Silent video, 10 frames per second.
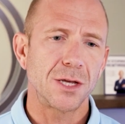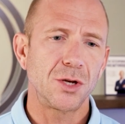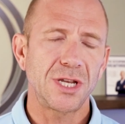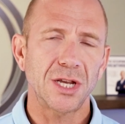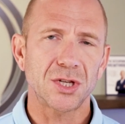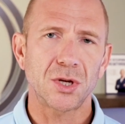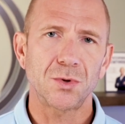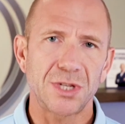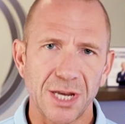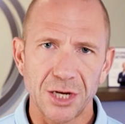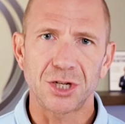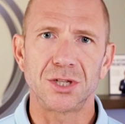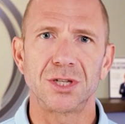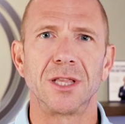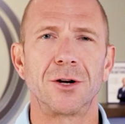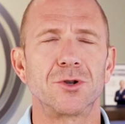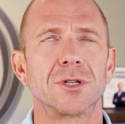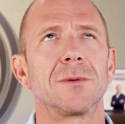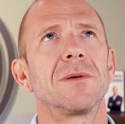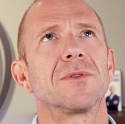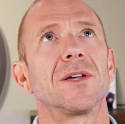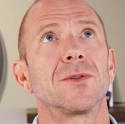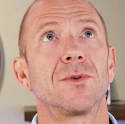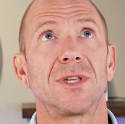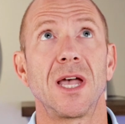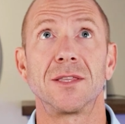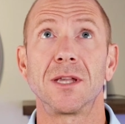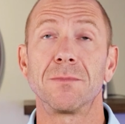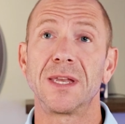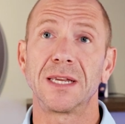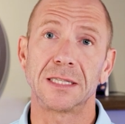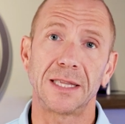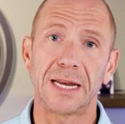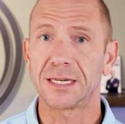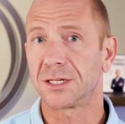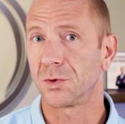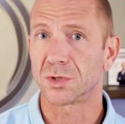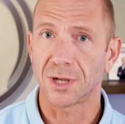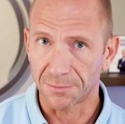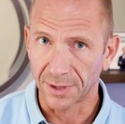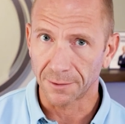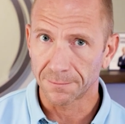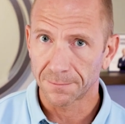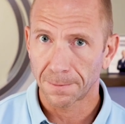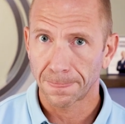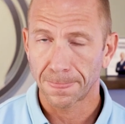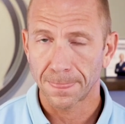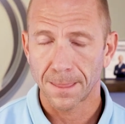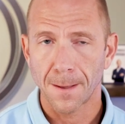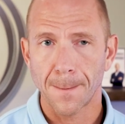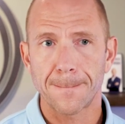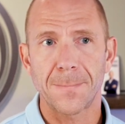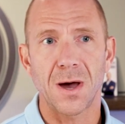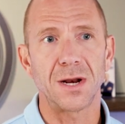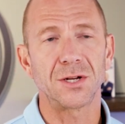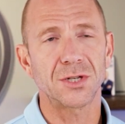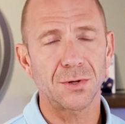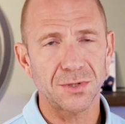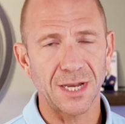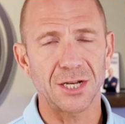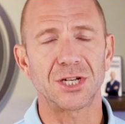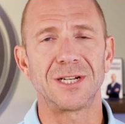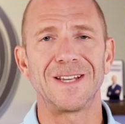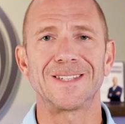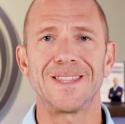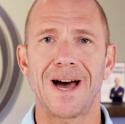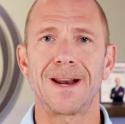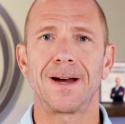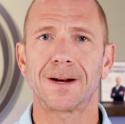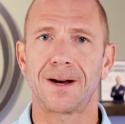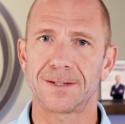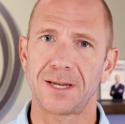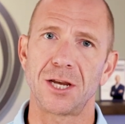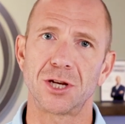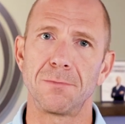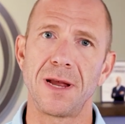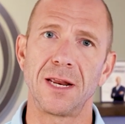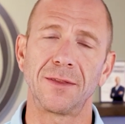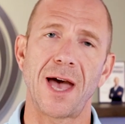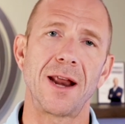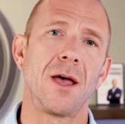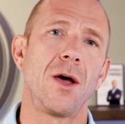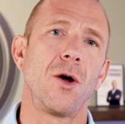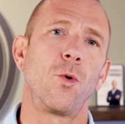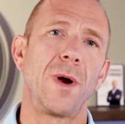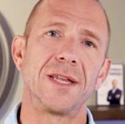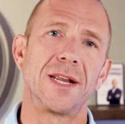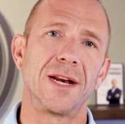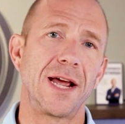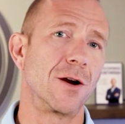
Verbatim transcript: you see associations in literature, sometimes also said something is linked to something. But an association is not a causation, meaning that we did an